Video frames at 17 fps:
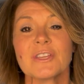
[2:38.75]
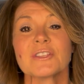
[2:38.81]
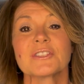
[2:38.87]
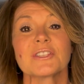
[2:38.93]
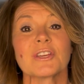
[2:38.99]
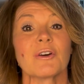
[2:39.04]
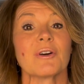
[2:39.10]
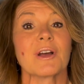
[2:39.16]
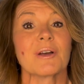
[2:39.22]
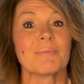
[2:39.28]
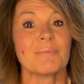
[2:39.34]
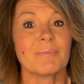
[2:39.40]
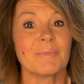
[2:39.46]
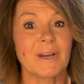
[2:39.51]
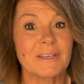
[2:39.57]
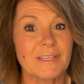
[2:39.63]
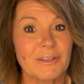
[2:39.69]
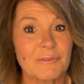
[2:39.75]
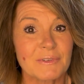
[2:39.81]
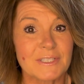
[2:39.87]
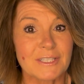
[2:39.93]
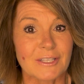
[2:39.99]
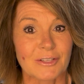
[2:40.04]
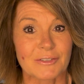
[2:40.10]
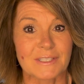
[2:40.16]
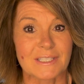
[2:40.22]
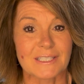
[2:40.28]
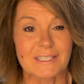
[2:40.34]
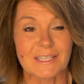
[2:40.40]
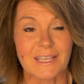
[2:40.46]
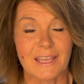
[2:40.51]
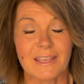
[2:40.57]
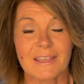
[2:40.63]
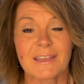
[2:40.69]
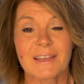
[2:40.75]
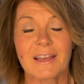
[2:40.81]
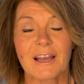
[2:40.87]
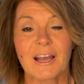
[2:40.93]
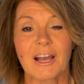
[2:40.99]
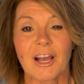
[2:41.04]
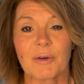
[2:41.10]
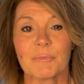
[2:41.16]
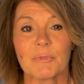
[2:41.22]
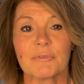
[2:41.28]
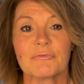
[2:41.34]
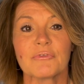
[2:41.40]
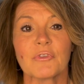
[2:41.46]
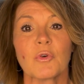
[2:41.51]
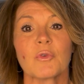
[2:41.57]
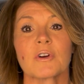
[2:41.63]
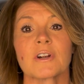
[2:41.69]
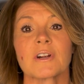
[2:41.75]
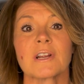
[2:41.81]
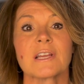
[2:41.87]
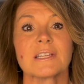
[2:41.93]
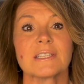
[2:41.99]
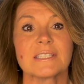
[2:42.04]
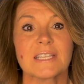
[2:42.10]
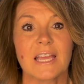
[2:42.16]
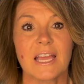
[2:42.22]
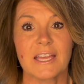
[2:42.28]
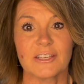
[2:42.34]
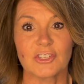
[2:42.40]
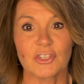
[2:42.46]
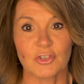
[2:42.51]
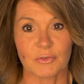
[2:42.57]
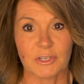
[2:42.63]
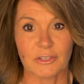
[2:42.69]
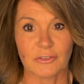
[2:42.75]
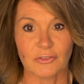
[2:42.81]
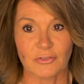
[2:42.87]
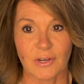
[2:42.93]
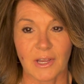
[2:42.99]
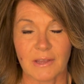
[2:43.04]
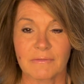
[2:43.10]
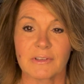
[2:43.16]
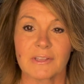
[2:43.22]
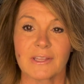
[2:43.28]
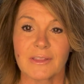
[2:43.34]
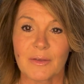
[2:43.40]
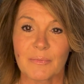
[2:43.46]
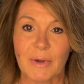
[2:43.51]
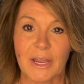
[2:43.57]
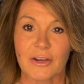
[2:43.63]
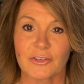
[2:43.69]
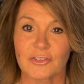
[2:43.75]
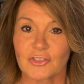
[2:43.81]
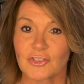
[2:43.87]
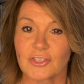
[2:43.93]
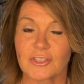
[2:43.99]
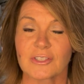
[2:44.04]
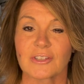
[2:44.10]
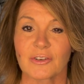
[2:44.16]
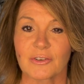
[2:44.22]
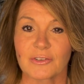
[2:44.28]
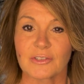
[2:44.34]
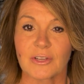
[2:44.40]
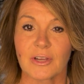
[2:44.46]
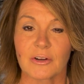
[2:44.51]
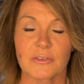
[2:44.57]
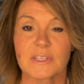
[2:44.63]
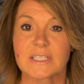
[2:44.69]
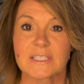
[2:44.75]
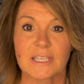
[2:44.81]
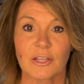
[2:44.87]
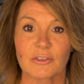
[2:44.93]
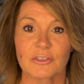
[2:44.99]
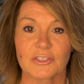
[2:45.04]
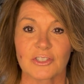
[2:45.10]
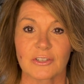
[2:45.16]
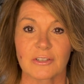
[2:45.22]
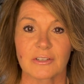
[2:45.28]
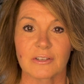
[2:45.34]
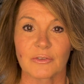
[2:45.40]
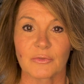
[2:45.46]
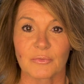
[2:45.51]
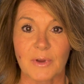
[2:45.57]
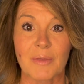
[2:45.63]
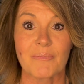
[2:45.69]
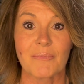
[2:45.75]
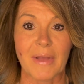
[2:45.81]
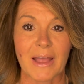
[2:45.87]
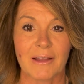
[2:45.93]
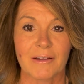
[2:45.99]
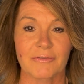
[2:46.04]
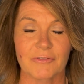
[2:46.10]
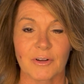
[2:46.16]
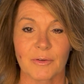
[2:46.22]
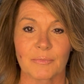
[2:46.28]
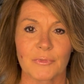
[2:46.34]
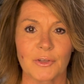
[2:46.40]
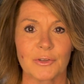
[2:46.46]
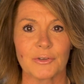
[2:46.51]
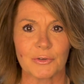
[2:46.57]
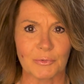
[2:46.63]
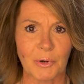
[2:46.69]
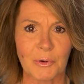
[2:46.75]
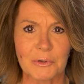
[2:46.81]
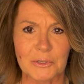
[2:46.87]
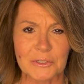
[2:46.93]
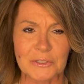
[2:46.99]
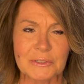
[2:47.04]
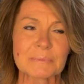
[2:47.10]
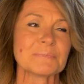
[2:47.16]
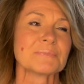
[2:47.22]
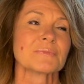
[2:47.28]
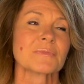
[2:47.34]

So Monday was closing day for 10 Trail Drive, and then the the sellers are gonna rent back from the new owners